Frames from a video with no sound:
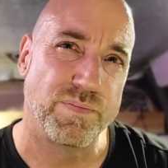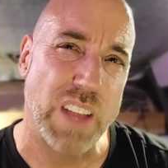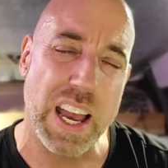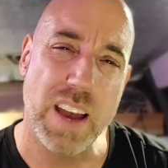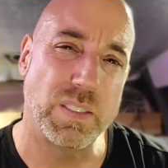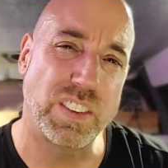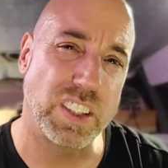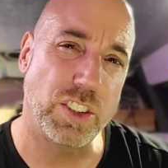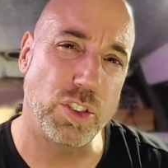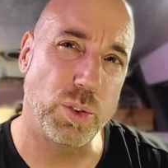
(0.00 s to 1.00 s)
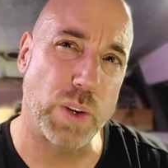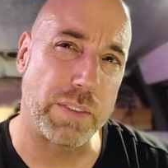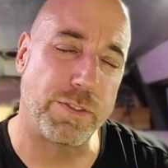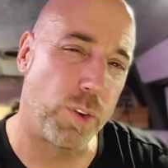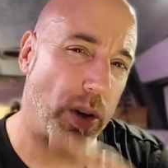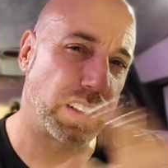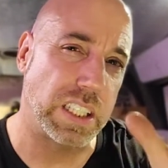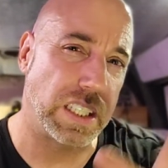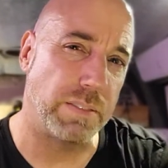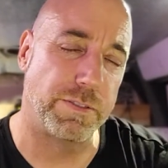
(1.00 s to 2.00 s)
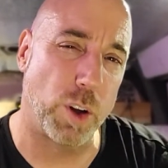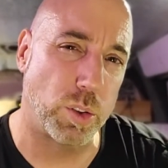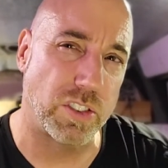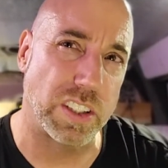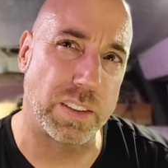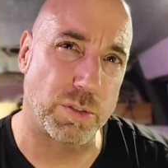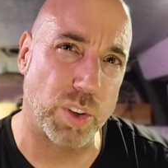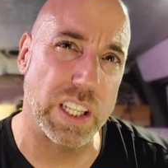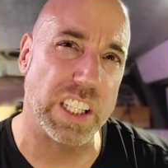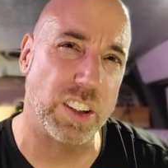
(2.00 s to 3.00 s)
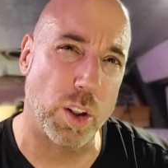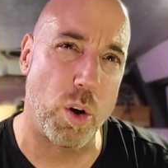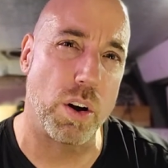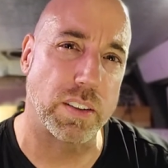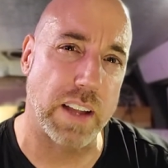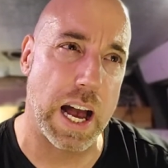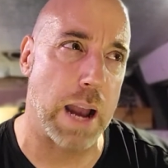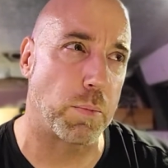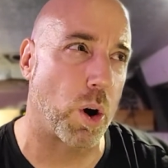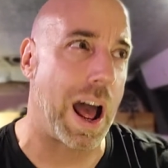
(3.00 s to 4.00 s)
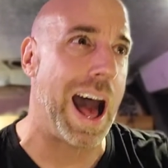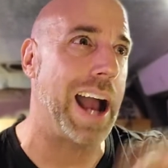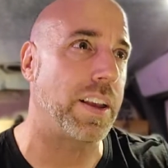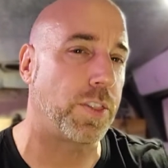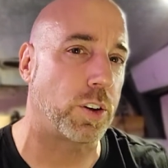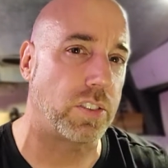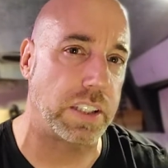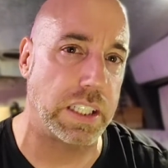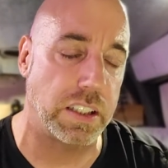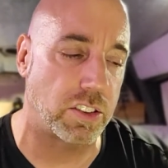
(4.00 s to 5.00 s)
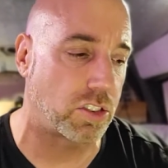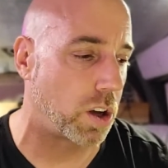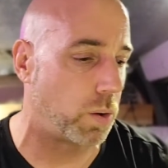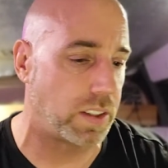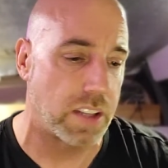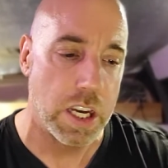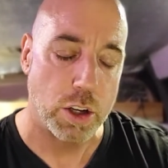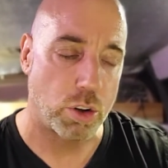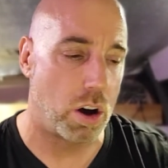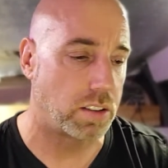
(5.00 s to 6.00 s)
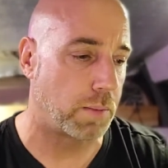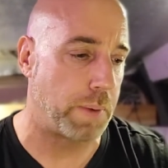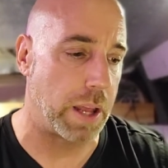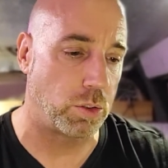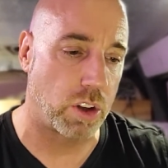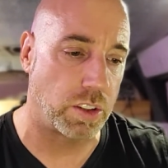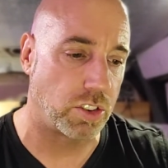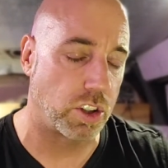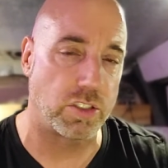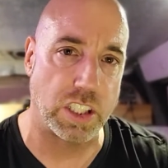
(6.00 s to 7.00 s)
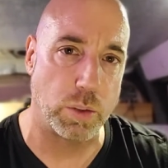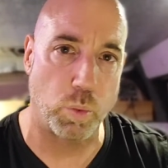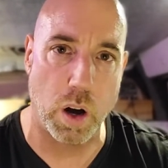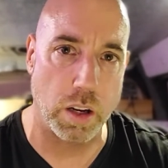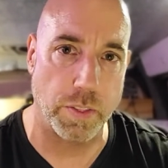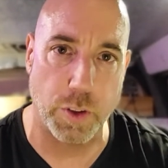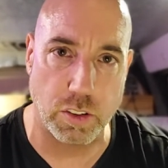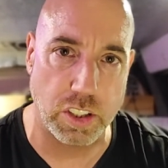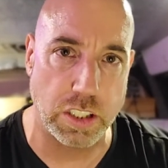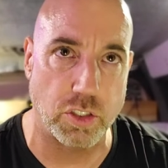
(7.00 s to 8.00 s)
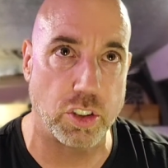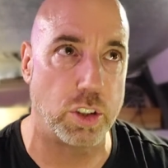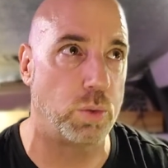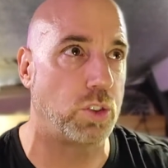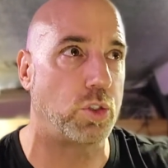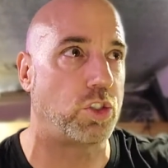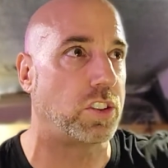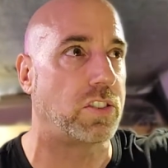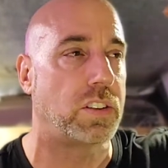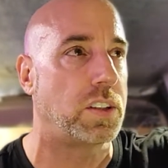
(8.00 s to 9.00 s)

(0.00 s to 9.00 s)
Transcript: I haven't seen you at 14 volts in a really long time, or high 13s. It's always, crawling to bed, it was always 13.1 and 13.2, which was just